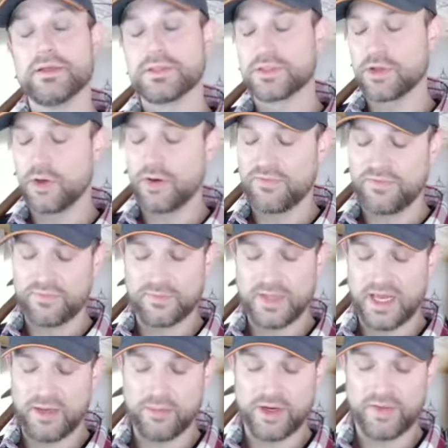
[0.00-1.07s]
So if
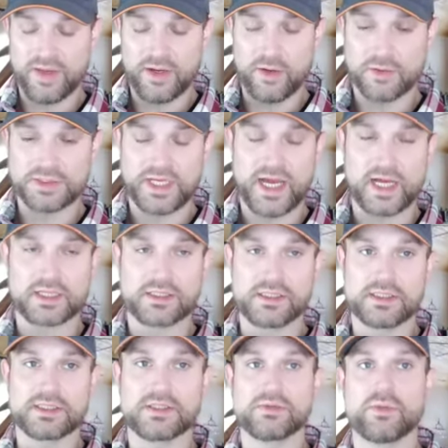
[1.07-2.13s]
anybody that knows
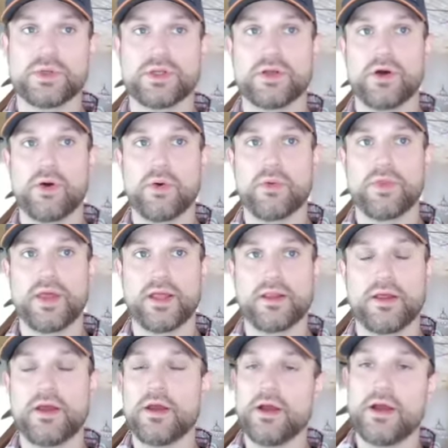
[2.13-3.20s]
axes would know that
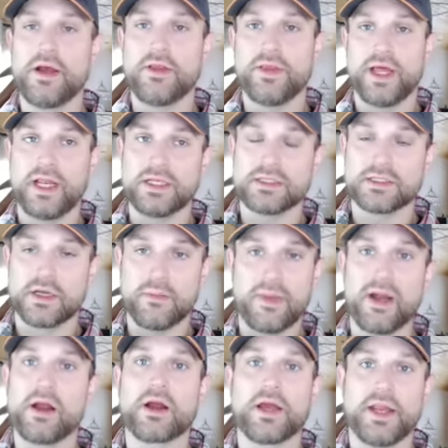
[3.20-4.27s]
is
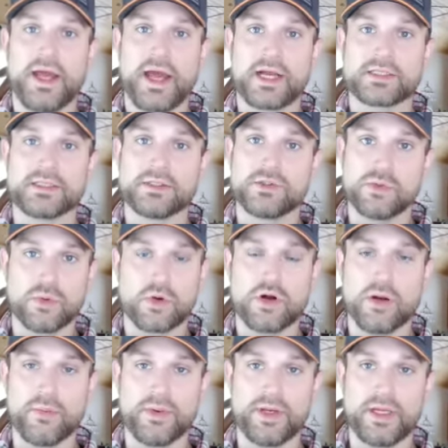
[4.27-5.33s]
American Axe and Tool
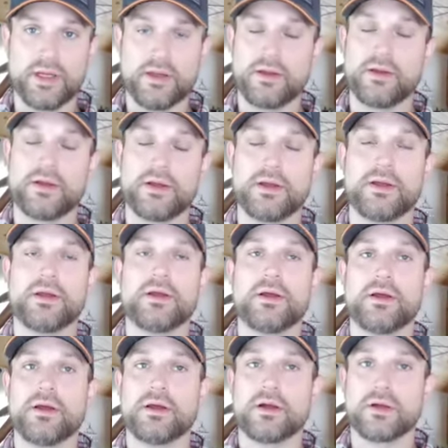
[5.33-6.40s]
Company,
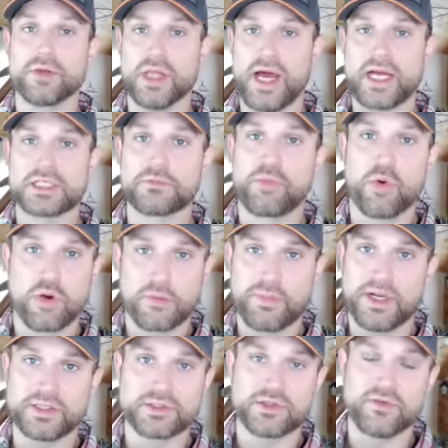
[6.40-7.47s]
Glassport,
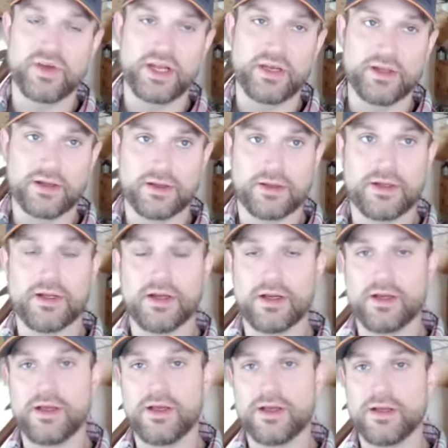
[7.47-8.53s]
Pennsylvania.
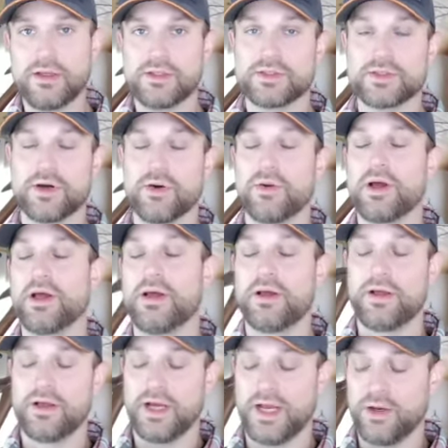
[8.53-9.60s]
So
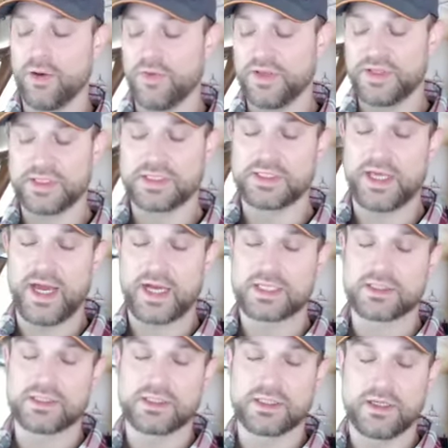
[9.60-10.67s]
I know that this
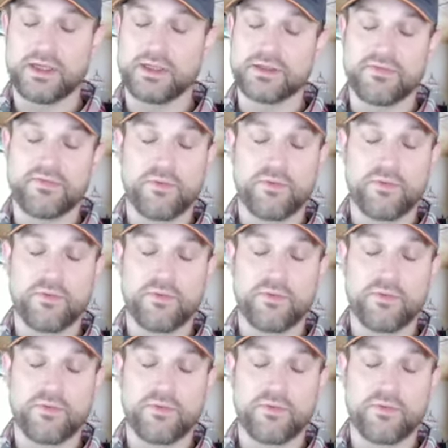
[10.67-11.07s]
axe is a